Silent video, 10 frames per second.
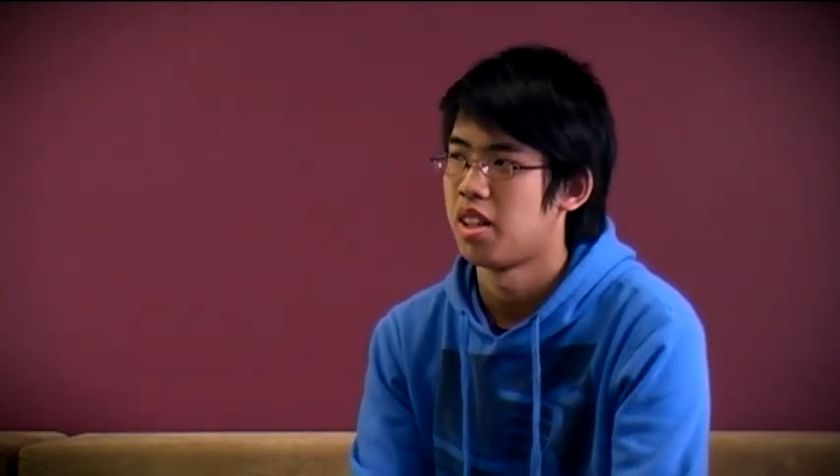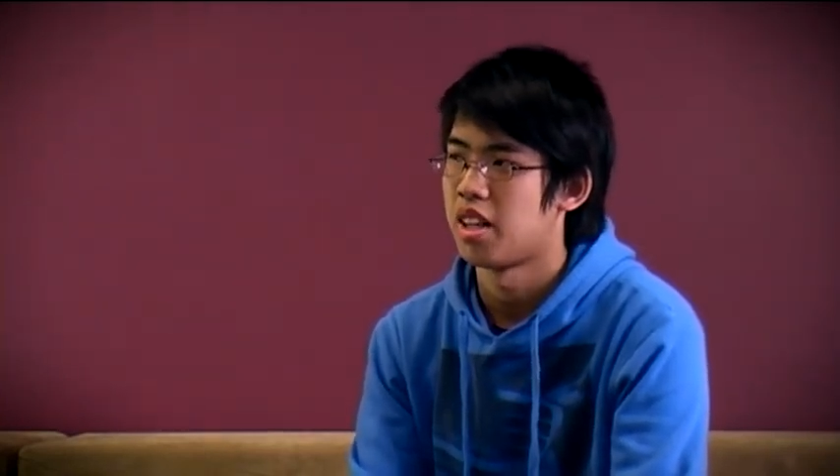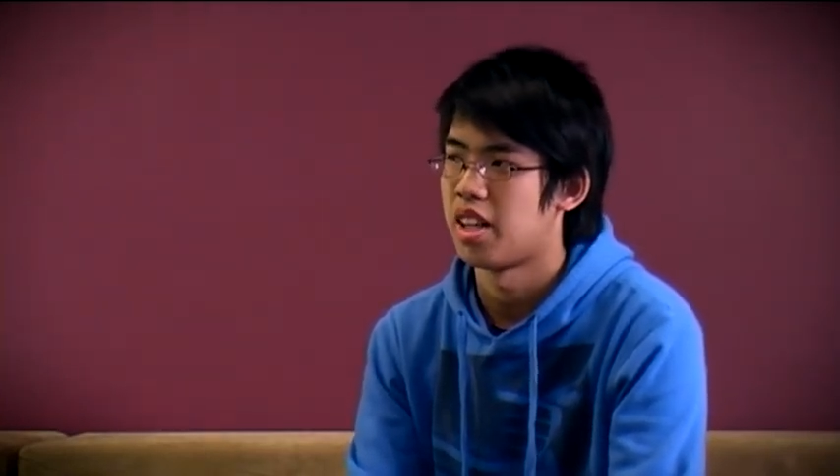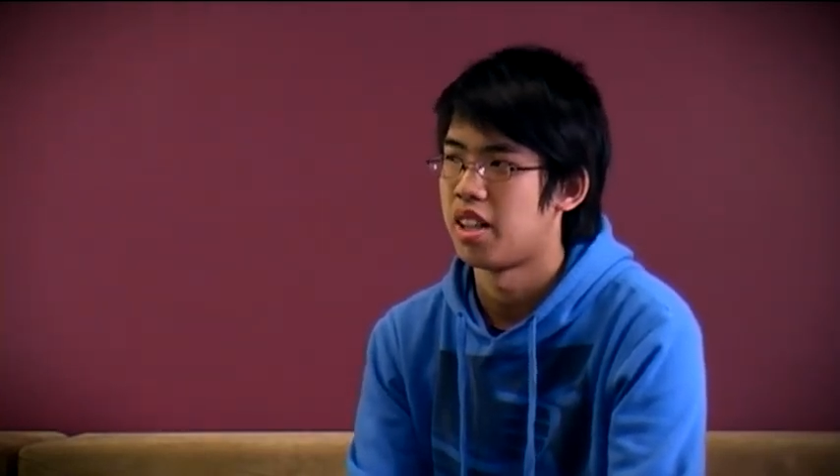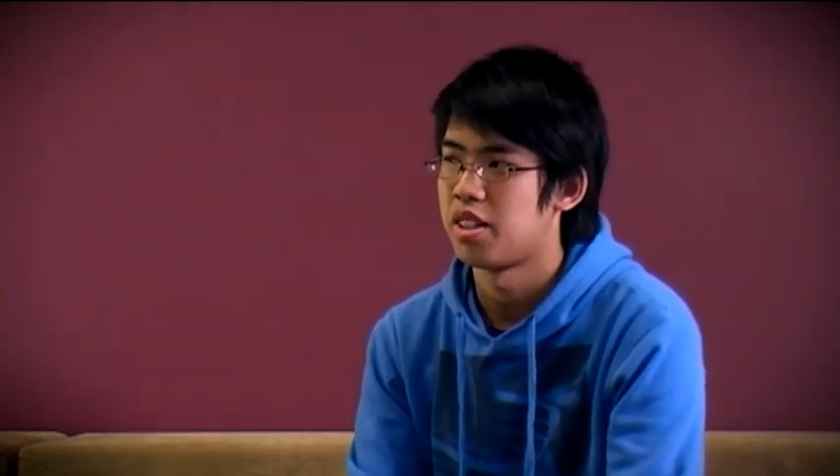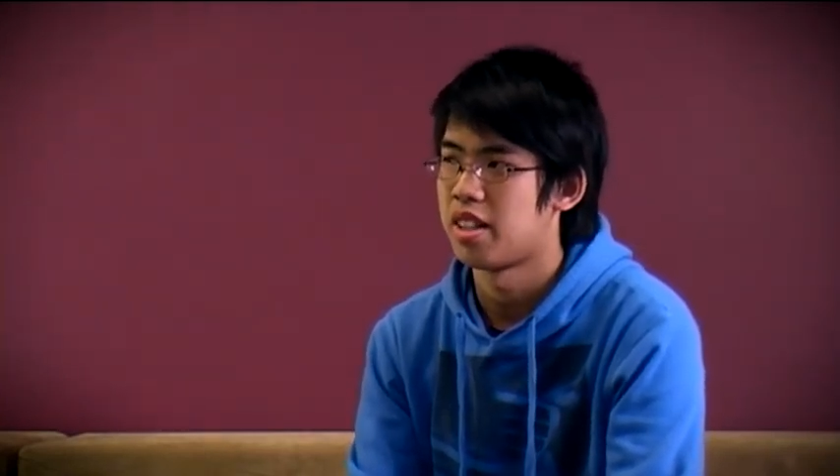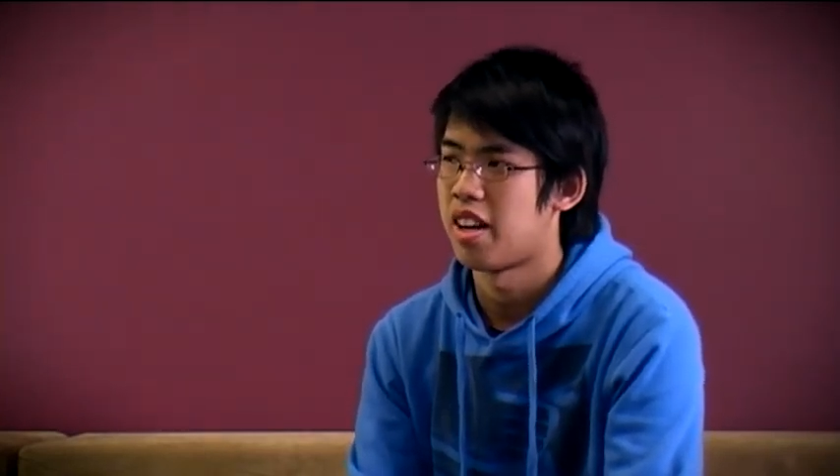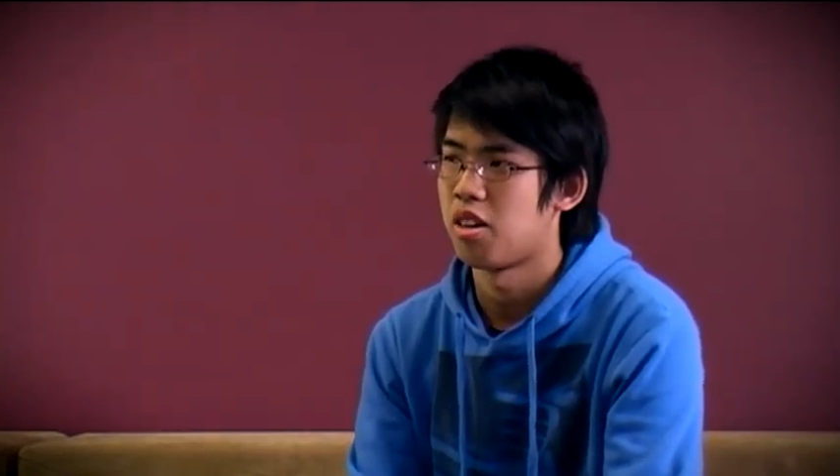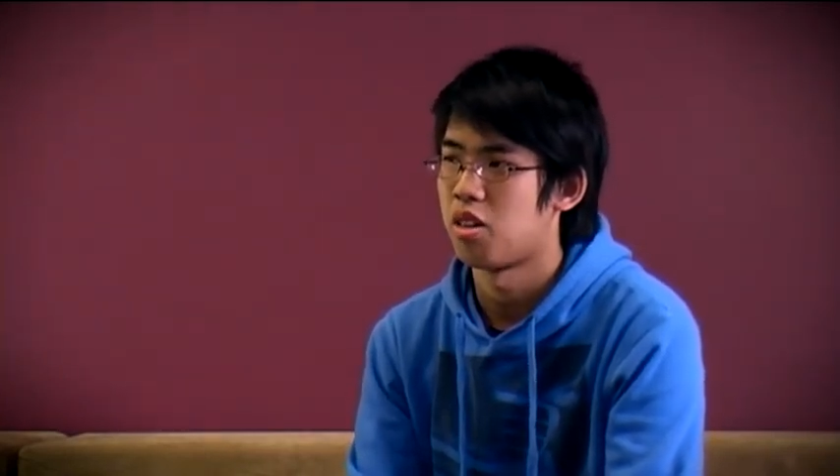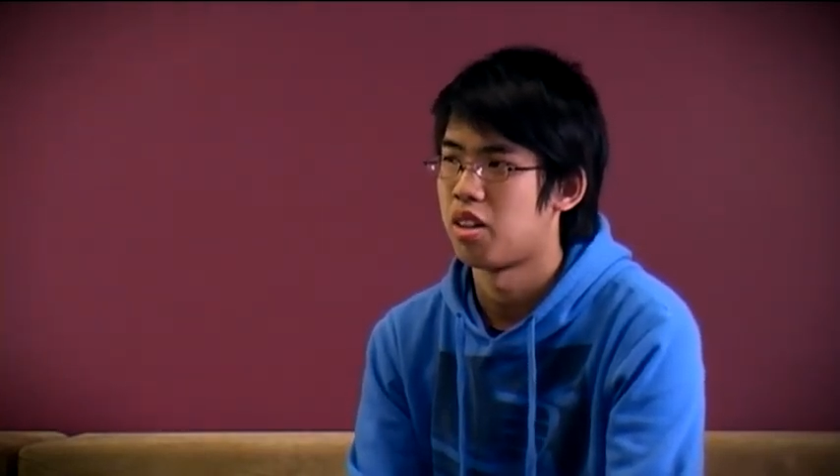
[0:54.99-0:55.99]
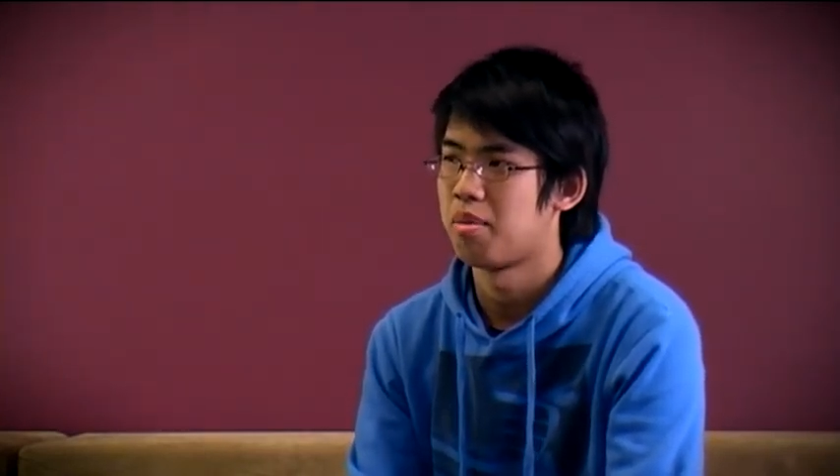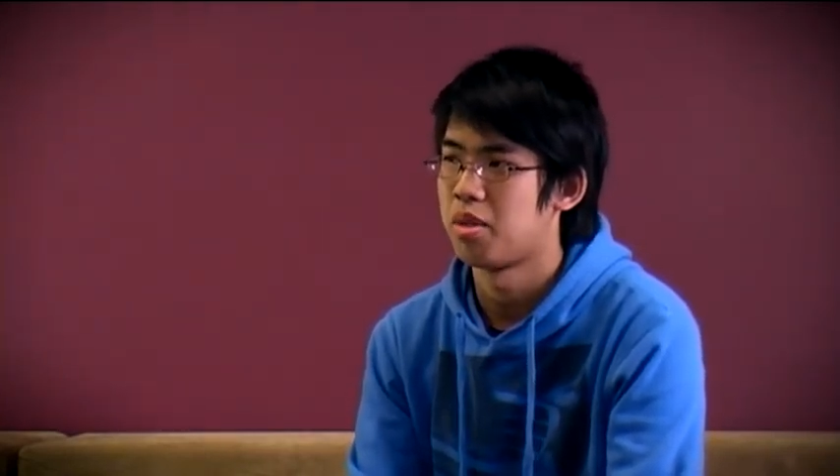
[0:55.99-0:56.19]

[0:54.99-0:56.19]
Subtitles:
and it's now gone up